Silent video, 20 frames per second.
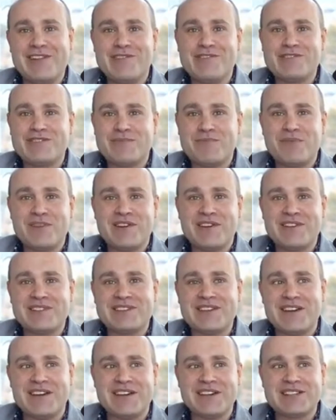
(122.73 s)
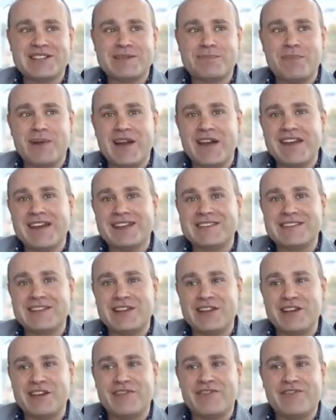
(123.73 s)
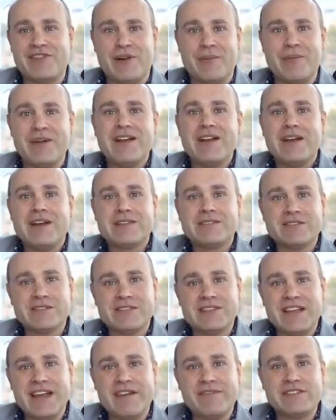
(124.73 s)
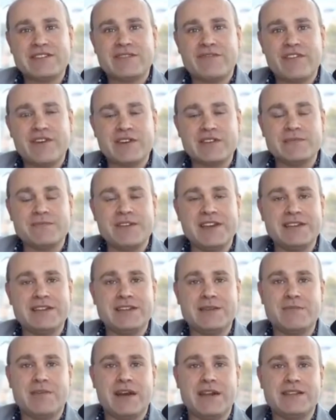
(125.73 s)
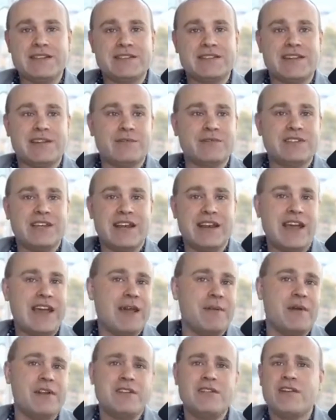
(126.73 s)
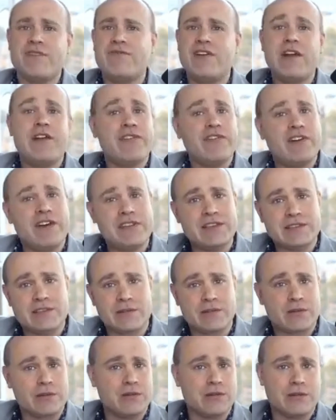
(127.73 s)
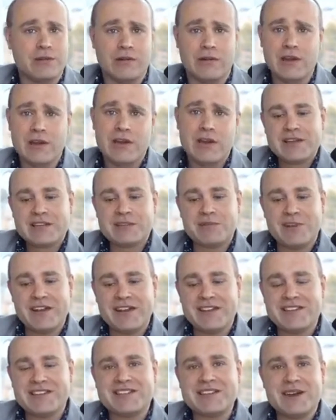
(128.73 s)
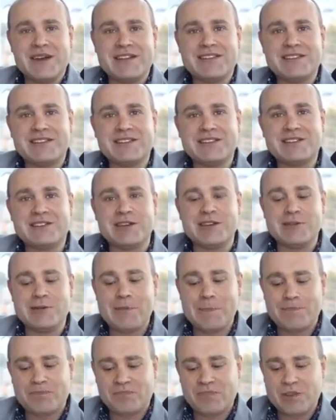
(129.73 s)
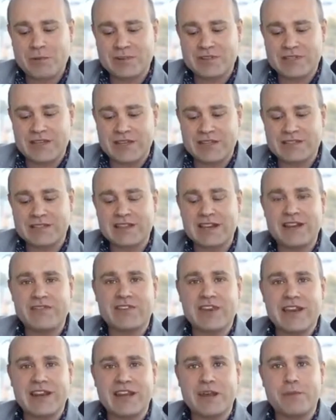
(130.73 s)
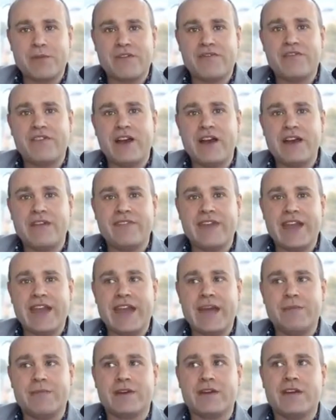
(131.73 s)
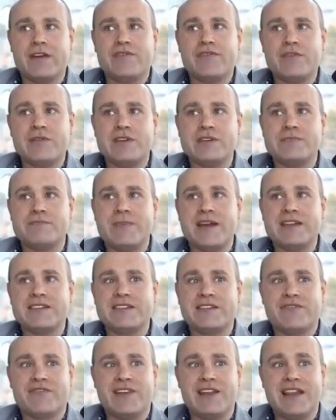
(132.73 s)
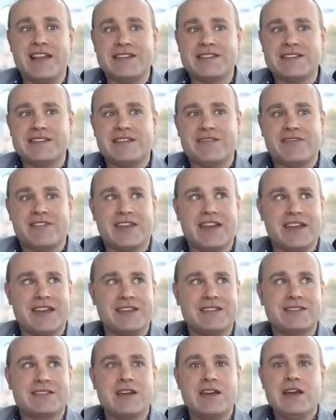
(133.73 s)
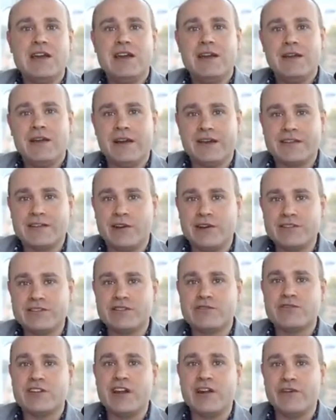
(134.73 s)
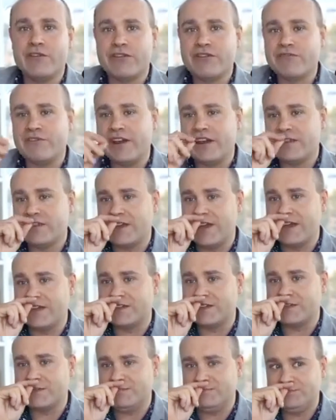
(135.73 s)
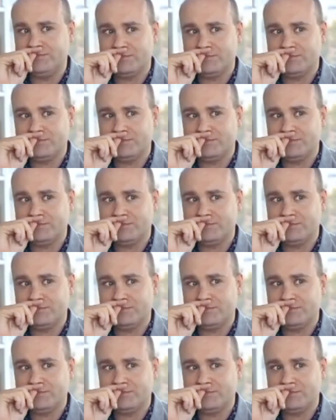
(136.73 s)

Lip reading: entrepreneurs I aspire to learn from doesn't have his first meeting by till 10 a.m. And you can verify this on Google. So what I decided to do was that instead of getting up at 5 a.m. and going through this massive list of things, I'd concentrate on three things.